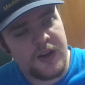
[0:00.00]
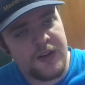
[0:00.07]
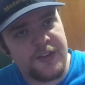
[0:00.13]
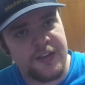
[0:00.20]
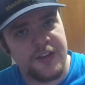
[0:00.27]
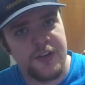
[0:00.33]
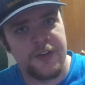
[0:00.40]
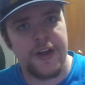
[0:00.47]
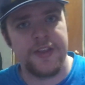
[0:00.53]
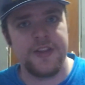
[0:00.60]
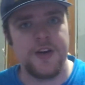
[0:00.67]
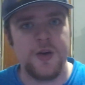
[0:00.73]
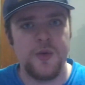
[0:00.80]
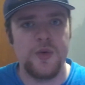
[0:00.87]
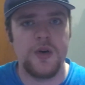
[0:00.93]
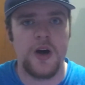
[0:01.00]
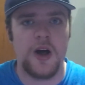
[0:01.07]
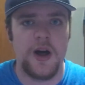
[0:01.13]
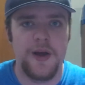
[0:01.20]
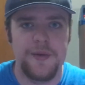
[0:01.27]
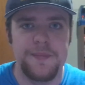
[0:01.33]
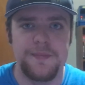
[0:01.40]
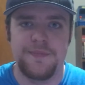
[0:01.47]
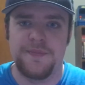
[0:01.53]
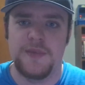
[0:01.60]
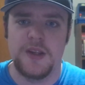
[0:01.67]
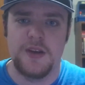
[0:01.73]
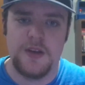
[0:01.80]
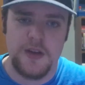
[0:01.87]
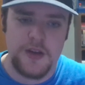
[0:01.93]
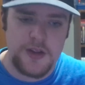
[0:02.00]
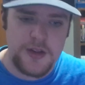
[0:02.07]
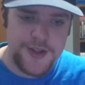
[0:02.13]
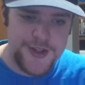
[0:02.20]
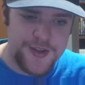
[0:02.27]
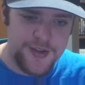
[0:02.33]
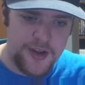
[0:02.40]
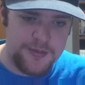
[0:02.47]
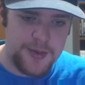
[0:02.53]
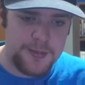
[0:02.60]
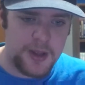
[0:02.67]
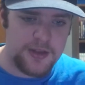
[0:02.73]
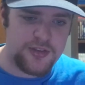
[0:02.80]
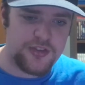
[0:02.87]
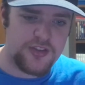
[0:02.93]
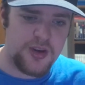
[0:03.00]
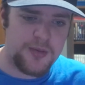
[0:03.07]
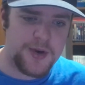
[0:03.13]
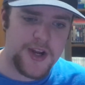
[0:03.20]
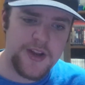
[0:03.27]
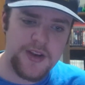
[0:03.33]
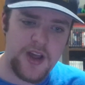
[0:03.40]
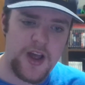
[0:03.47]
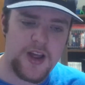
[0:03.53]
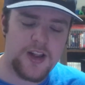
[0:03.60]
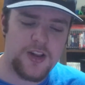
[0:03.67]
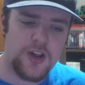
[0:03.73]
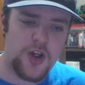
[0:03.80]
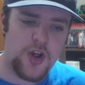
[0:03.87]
until then, though, I'm... I've been Master Starman. I'll